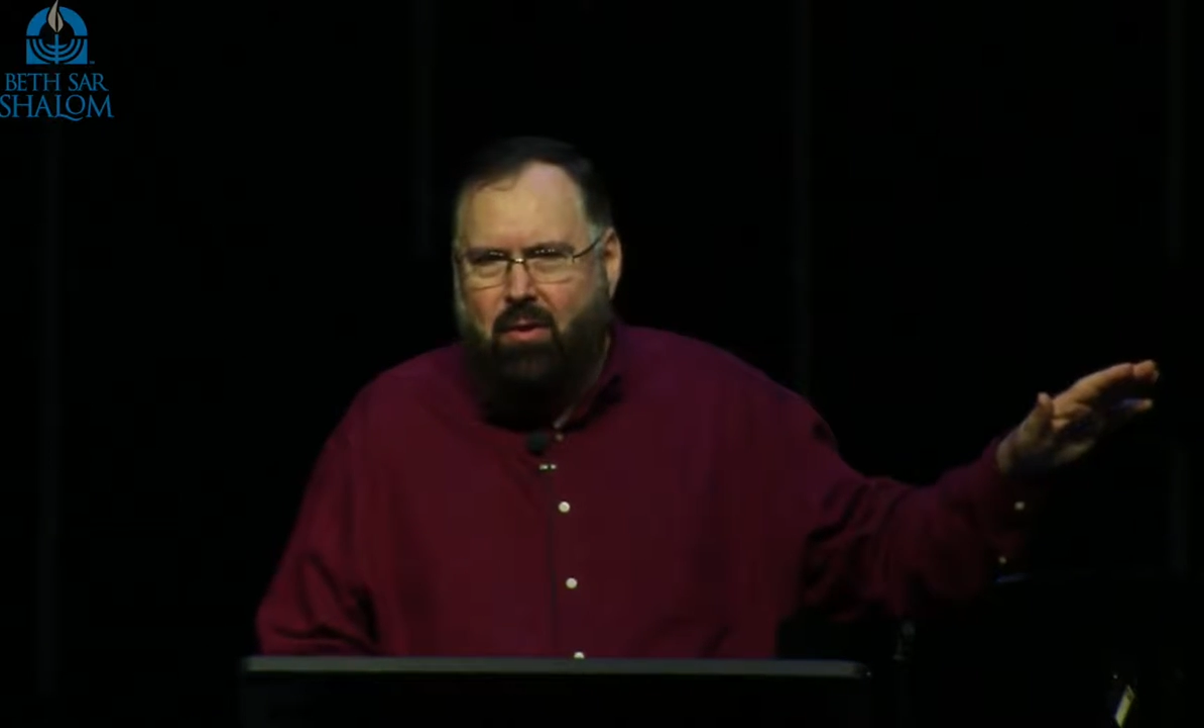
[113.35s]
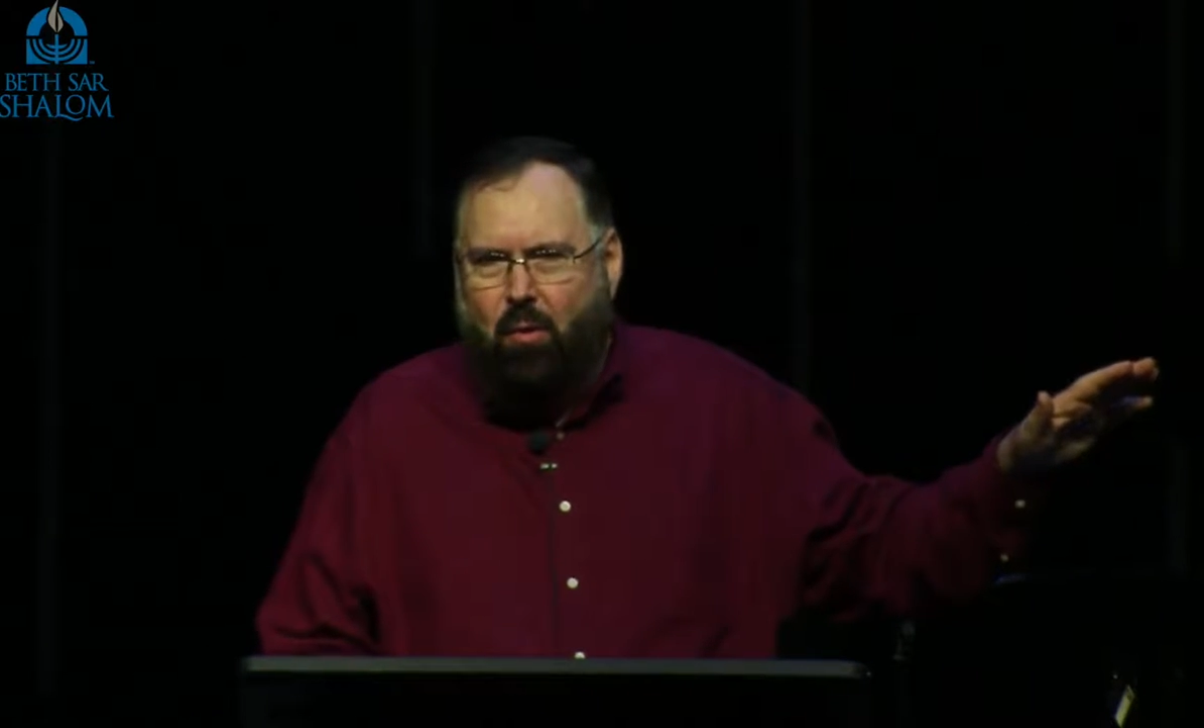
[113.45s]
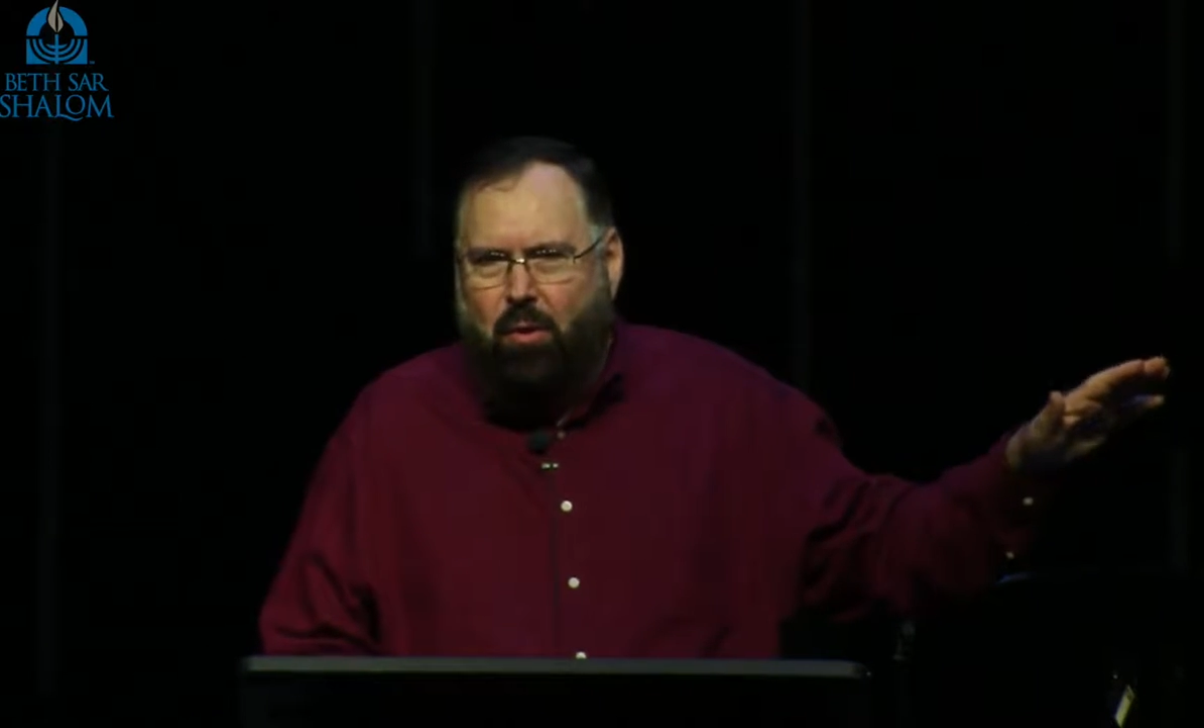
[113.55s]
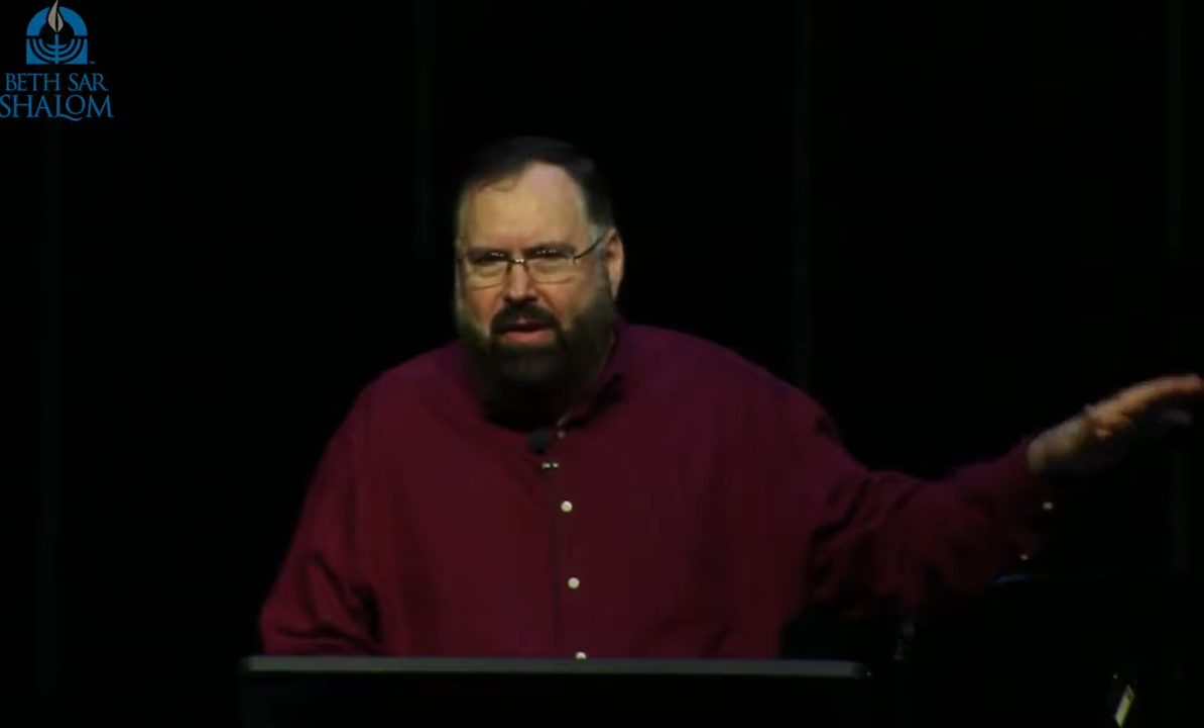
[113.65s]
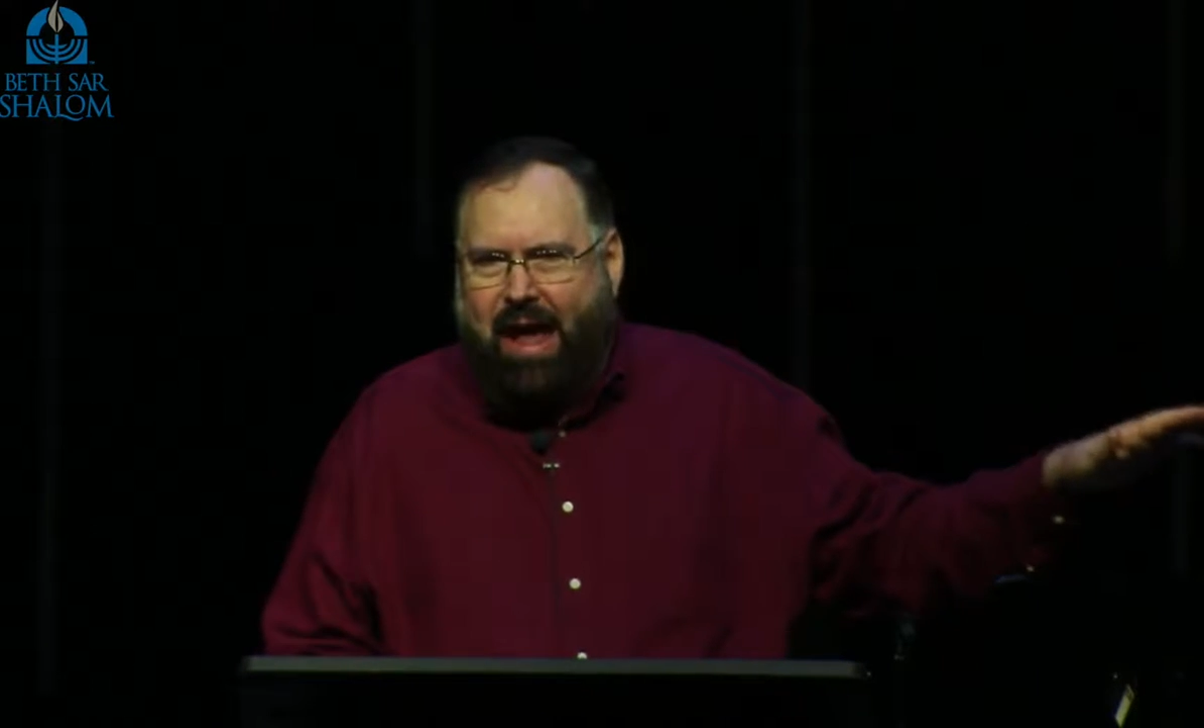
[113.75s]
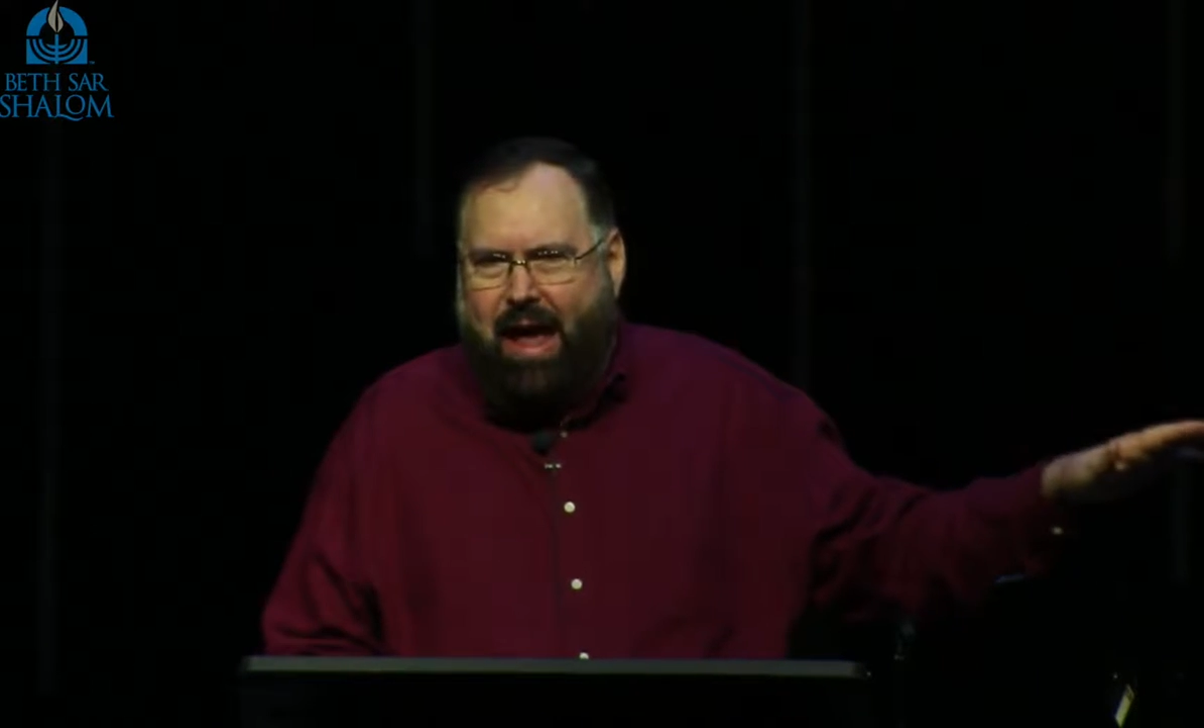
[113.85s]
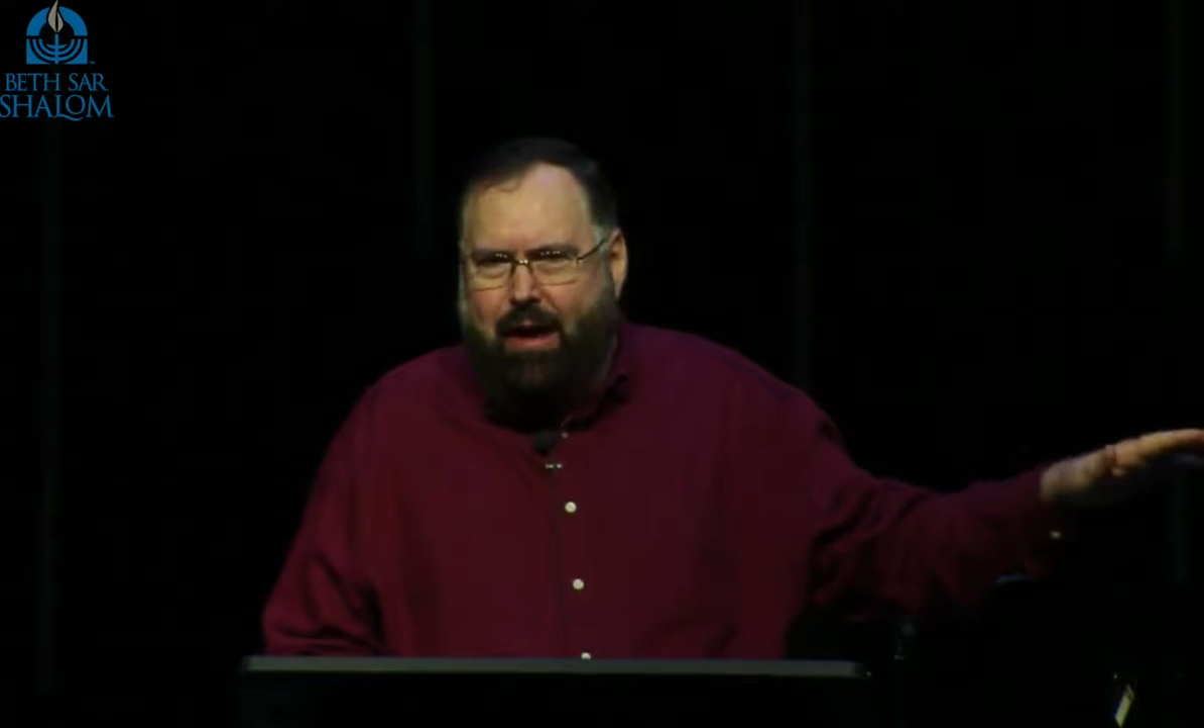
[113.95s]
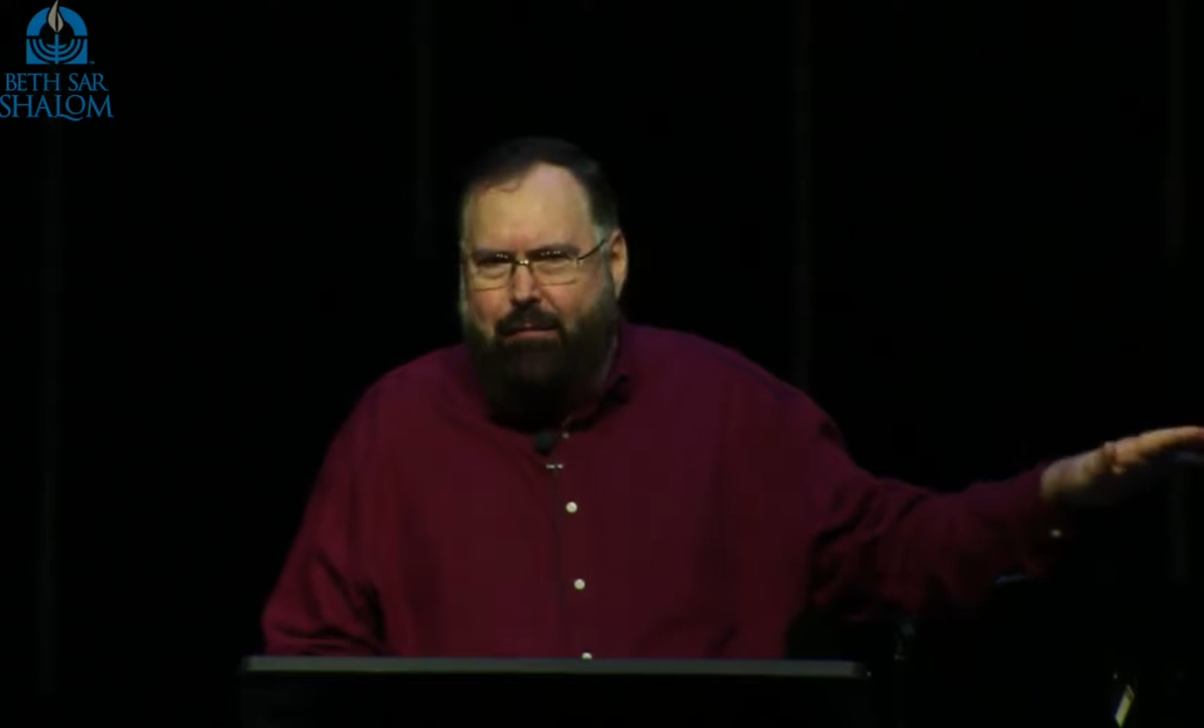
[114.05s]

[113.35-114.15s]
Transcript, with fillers: or gave.